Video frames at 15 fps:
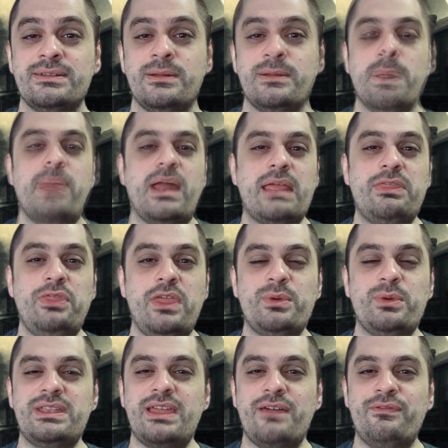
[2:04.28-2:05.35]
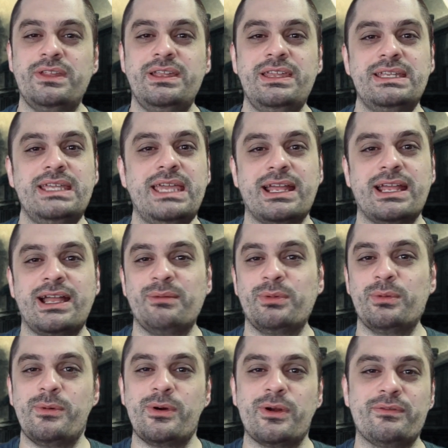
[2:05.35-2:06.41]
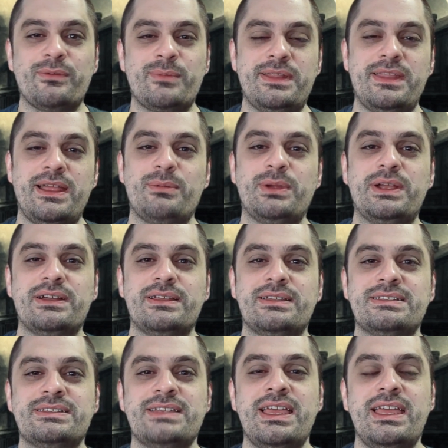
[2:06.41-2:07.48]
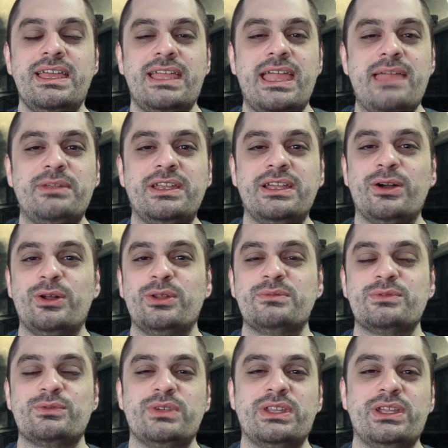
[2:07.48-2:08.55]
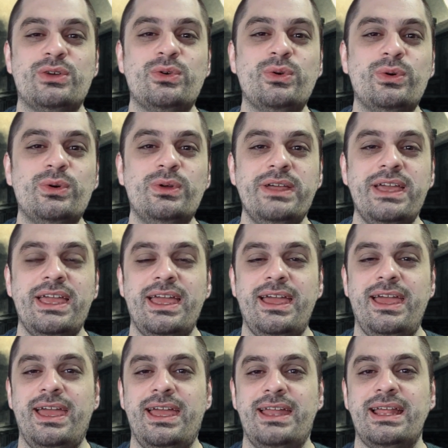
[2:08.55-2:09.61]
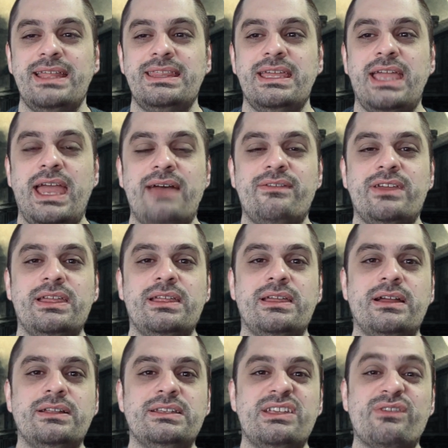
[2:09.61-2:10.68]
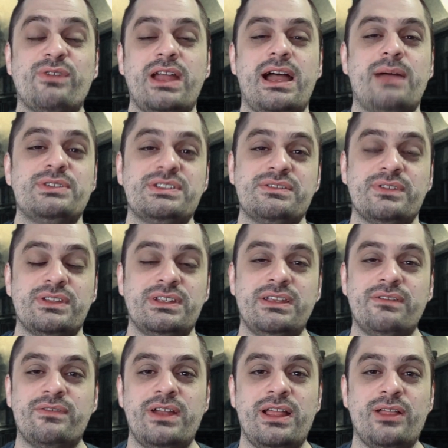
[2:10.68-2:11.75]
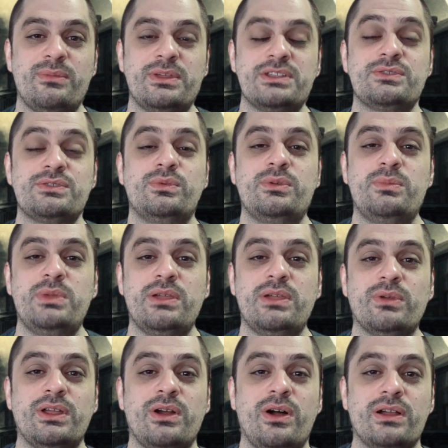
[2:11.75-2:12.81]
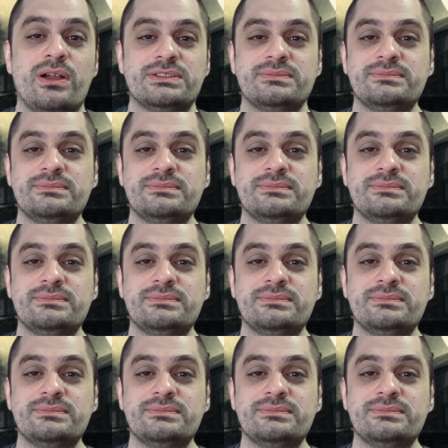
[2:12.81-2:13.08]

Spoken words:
But I think we definitely need to get a couple more of them in there, because Gaiman and Golem are really cool, and I think having different options for the different elements would be really awesome.